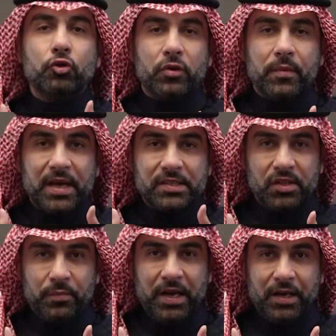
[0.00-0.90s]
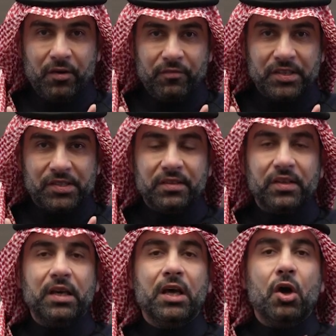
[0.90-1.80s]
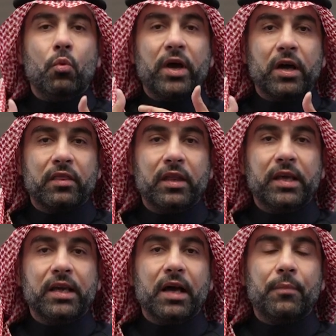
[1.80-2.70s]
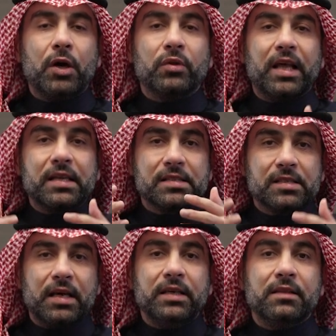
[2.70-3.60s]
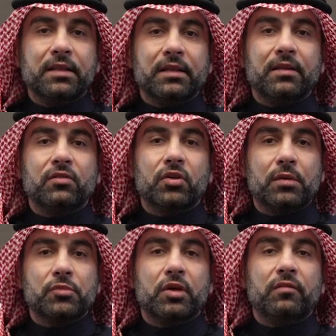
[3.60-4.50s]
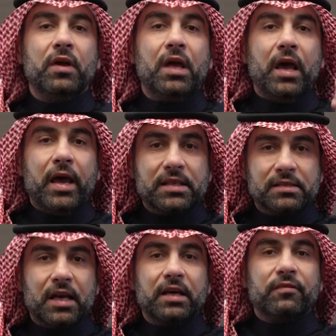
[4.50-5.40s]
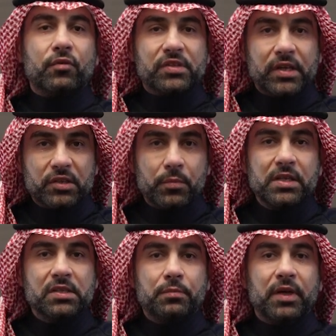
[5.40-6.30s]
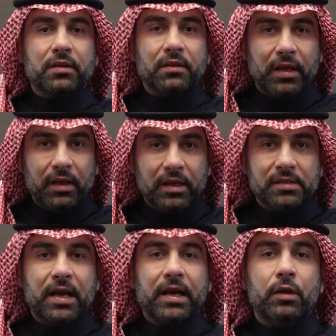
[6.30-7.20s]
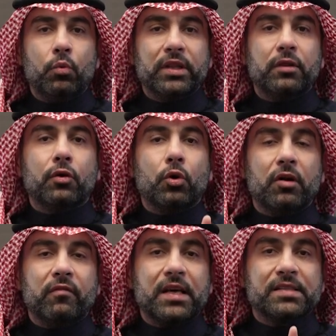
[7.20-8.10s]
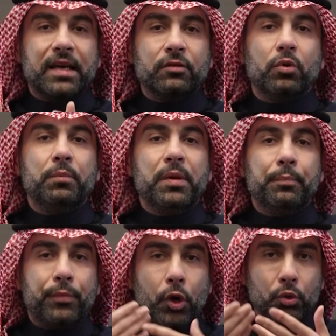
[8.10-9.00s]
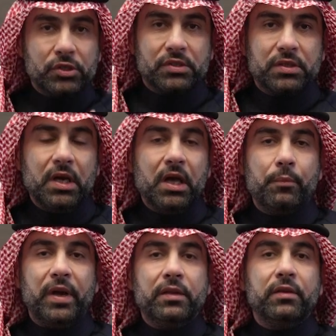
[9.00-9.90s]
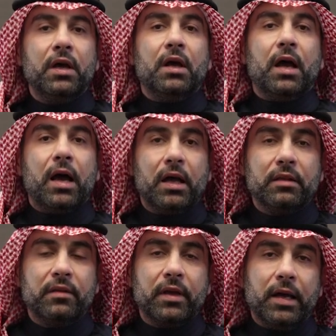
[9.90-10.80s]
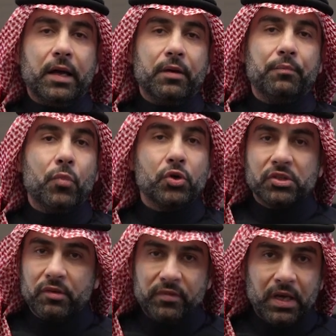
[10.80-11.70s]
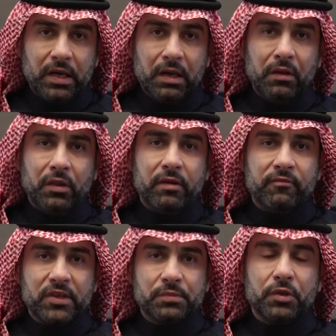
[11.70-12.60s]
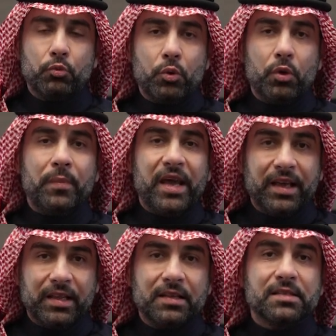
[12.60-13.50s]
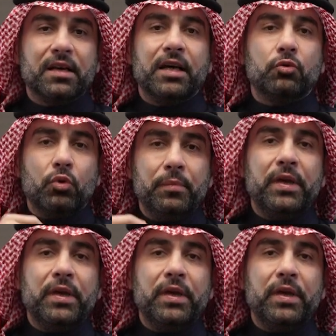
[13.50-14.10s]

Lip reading: into the master plan of the city. We are thinking about that site not in terms of a site for 6 months, but exactly what the role of that site will be post-bid. And most of the investment we will make in the site will